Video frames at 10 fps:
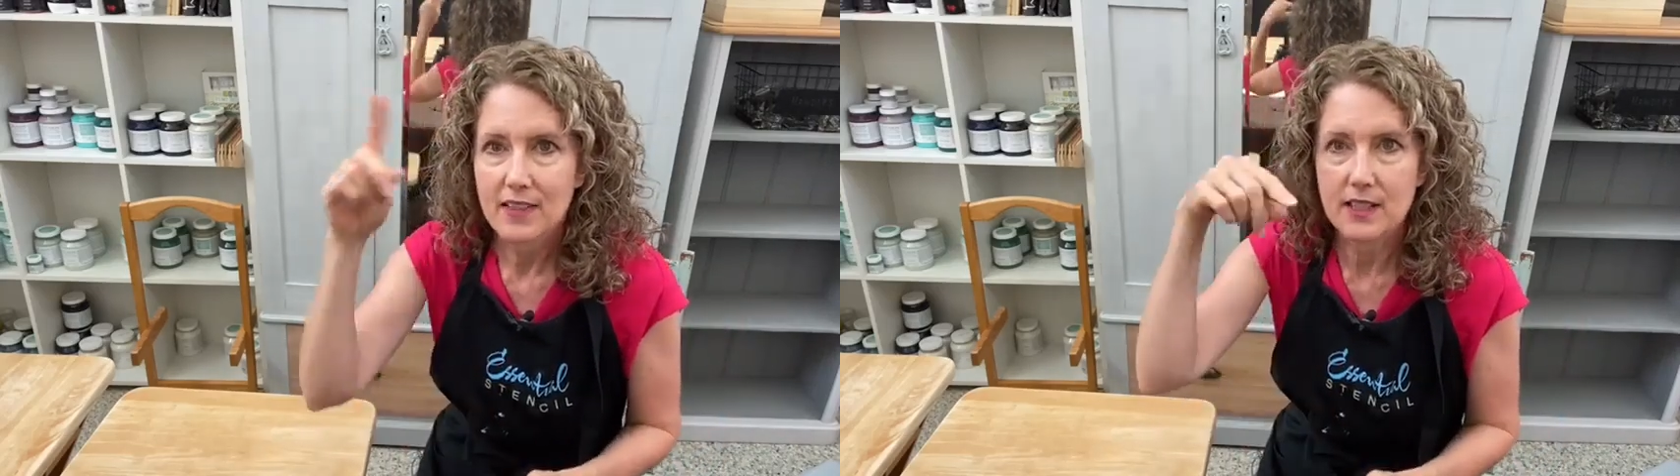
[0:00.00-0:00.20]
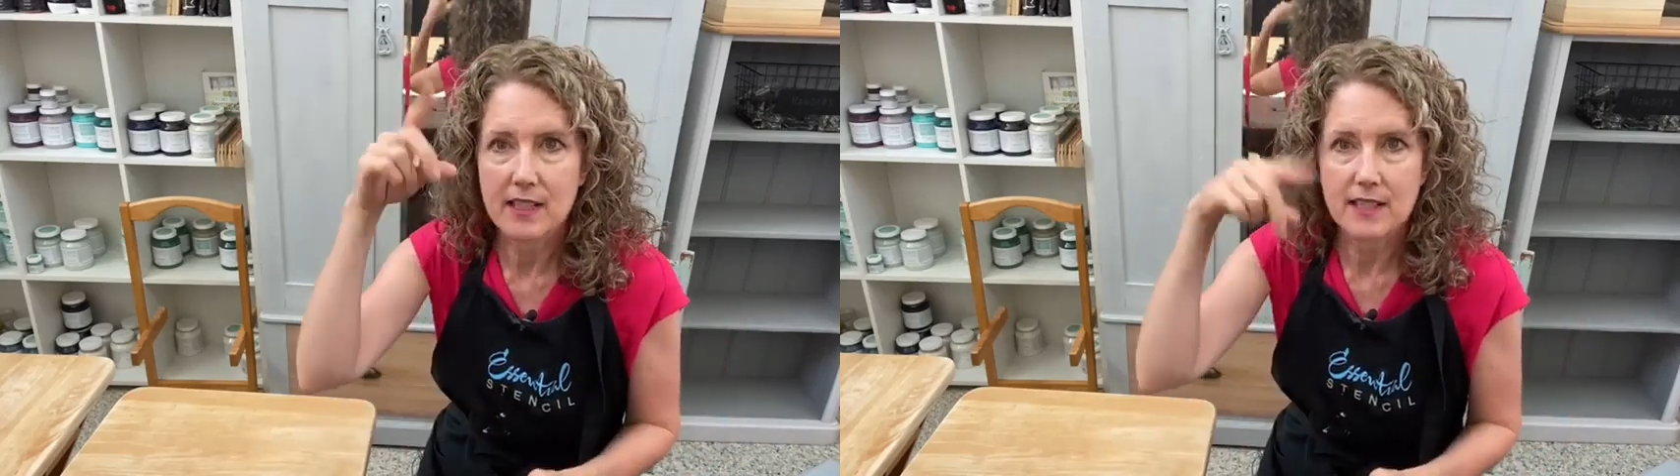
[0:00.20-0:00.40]

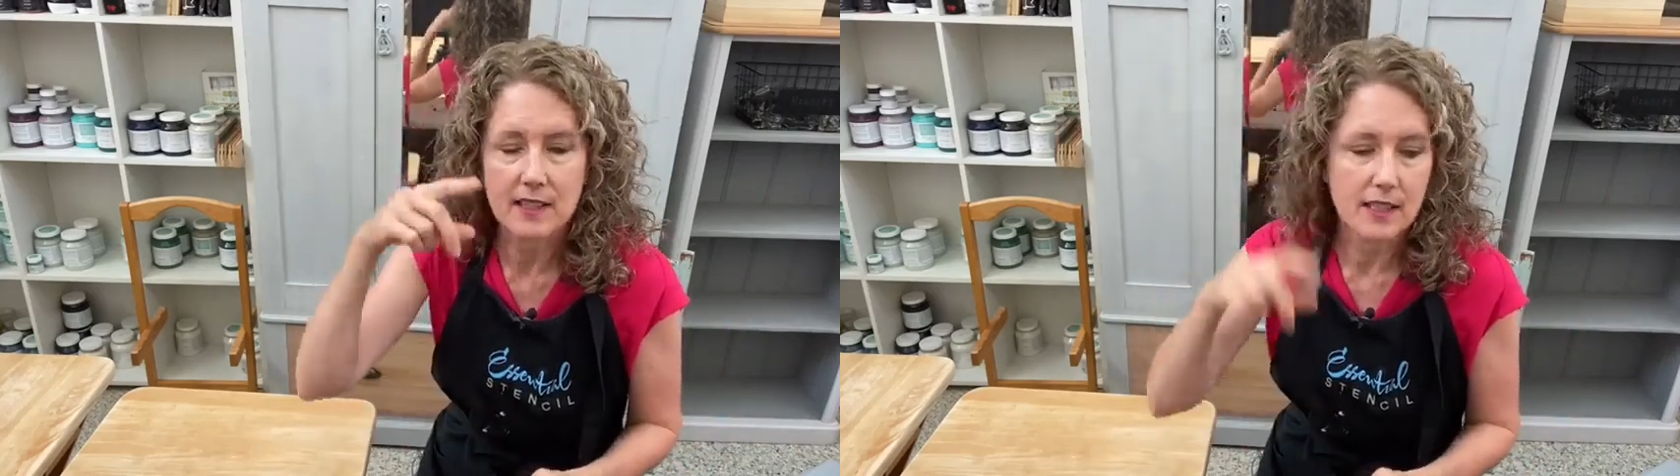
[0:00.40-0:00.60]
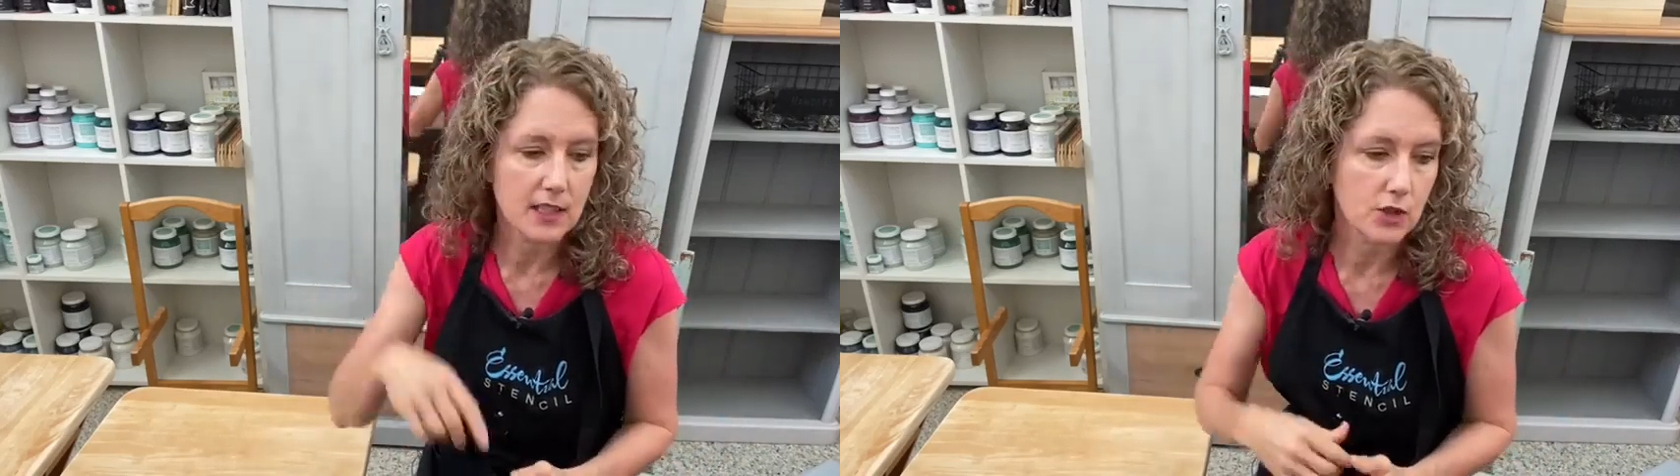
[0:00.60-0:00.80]
that it's
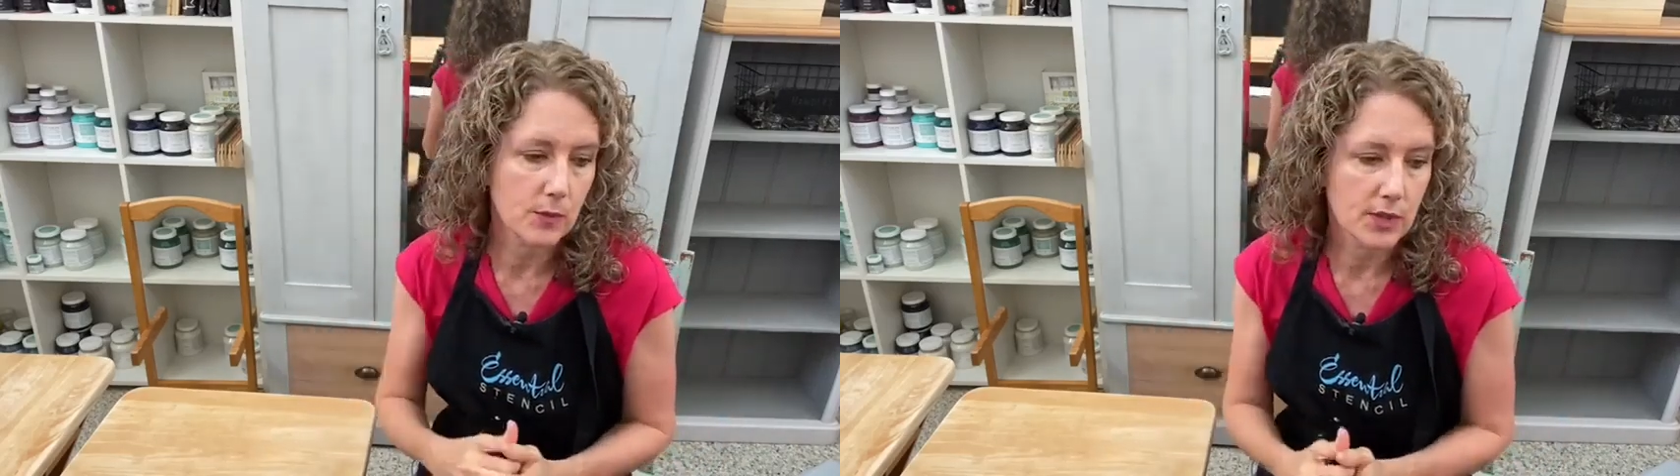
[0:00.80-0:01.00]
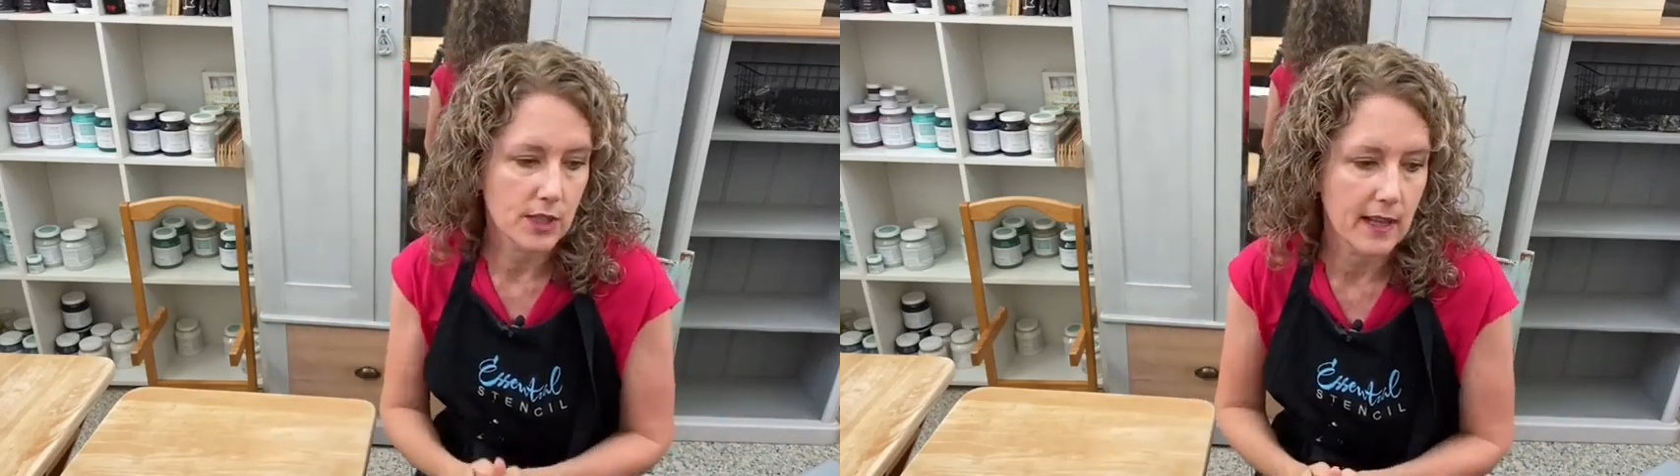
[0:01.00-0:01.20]
in the
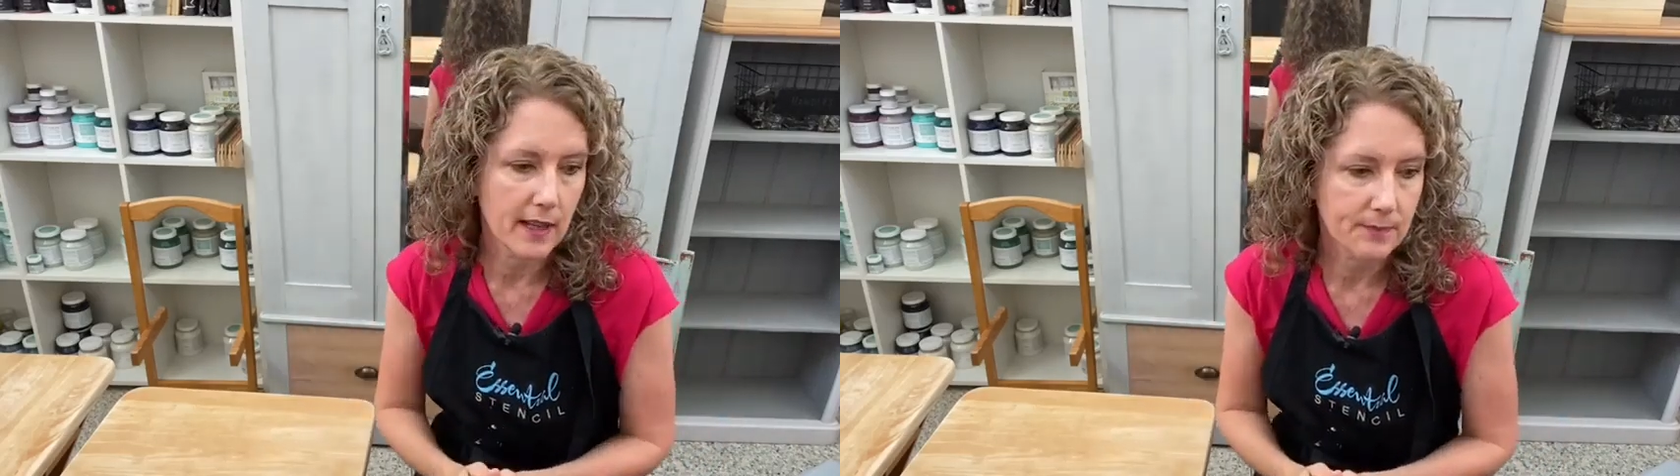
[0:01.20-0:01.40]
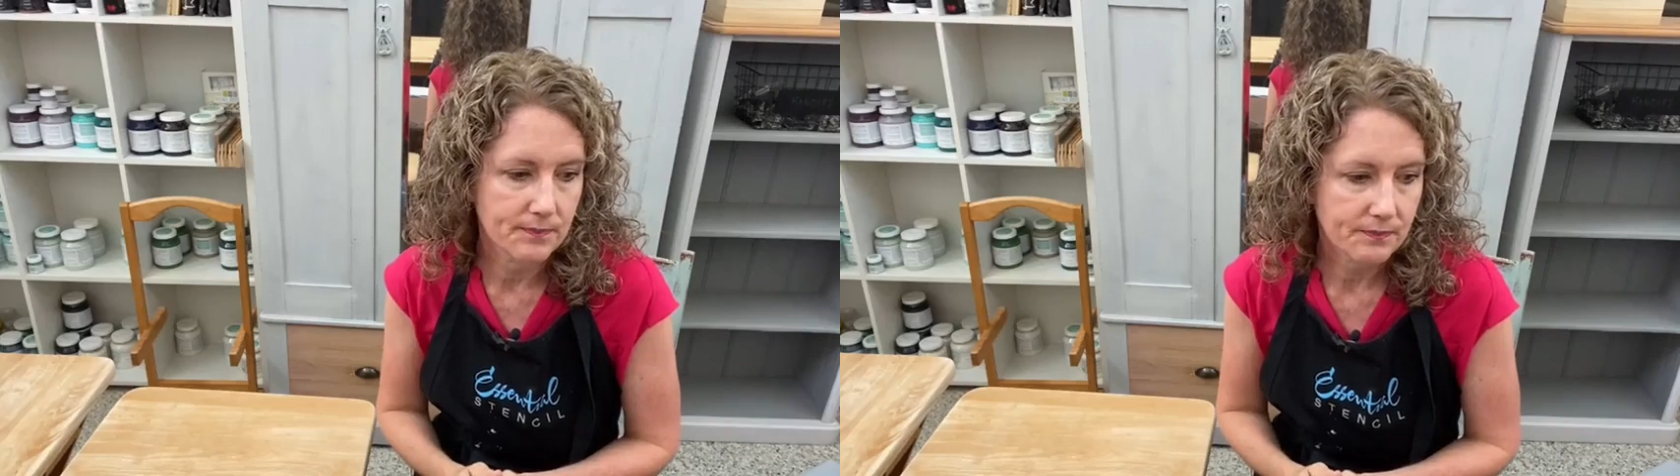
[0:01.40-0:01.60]
description there.